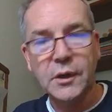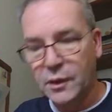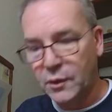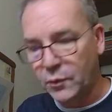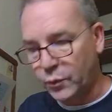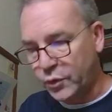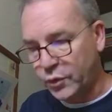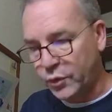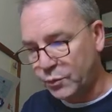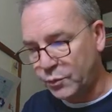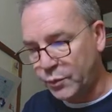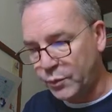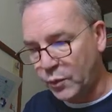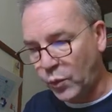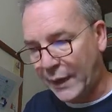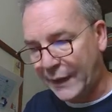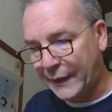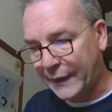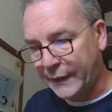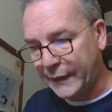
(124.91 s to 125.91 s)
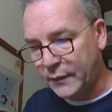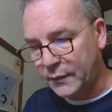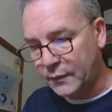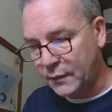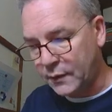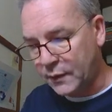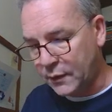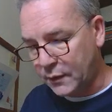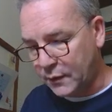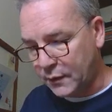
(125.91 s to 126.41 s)
we should be well in.
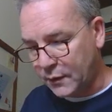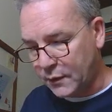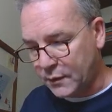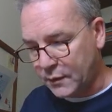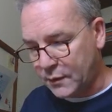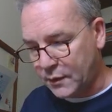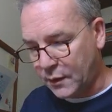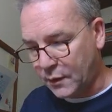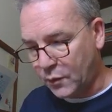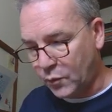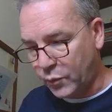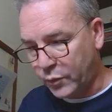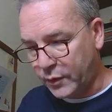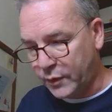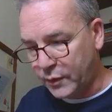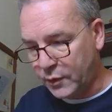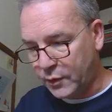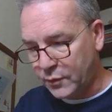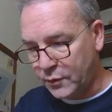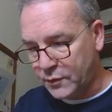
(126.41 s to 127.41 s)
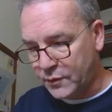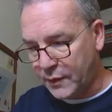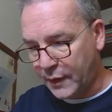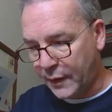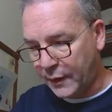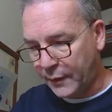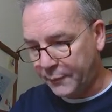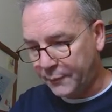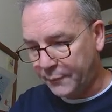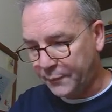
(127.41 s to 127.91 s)
So we're going to use
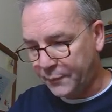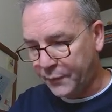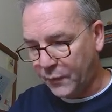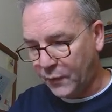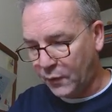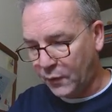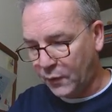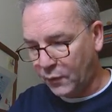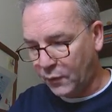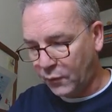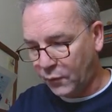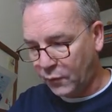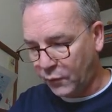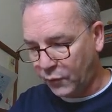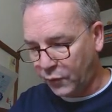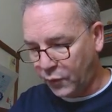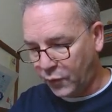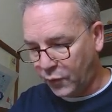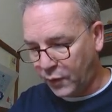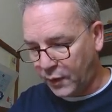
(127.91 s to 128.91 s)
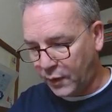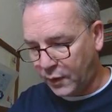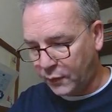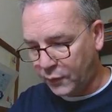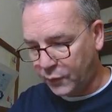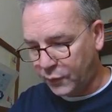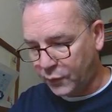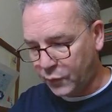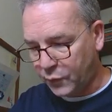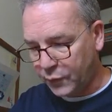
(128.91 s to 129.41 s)
that for our
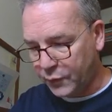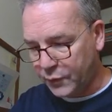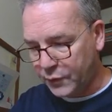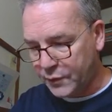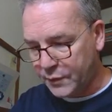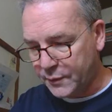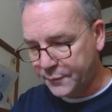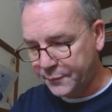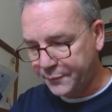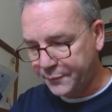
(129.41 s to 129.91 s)
force.